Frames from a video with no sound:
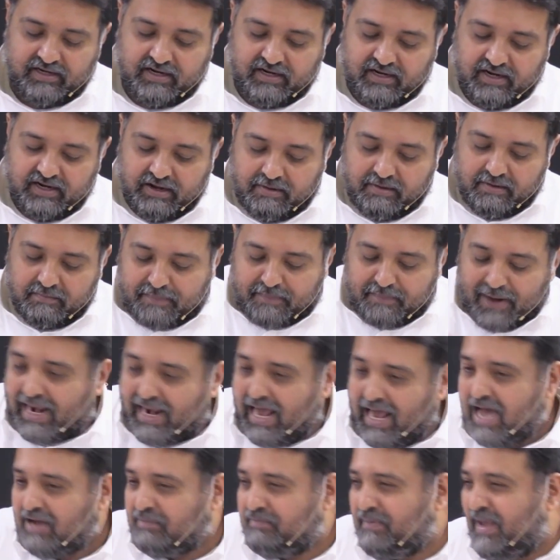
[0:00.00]

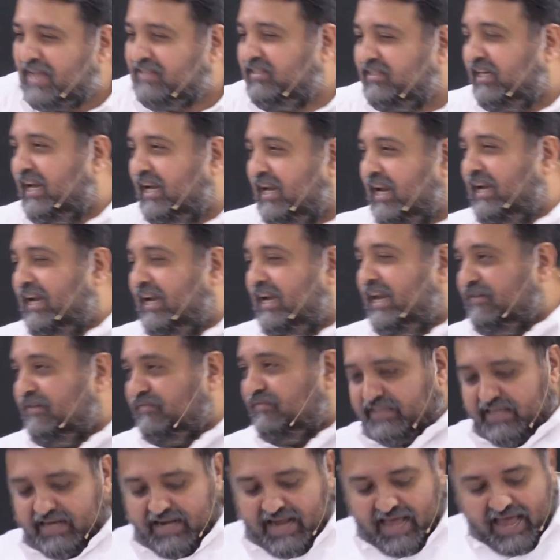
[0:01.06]
Balak basically leaves
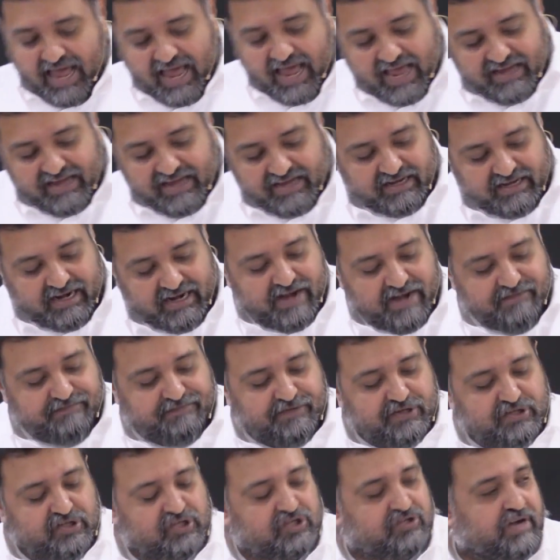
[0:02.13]
in anger and
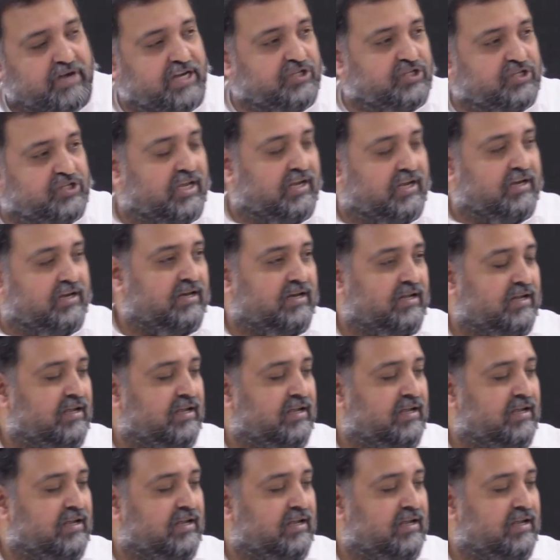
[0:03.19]
frustration,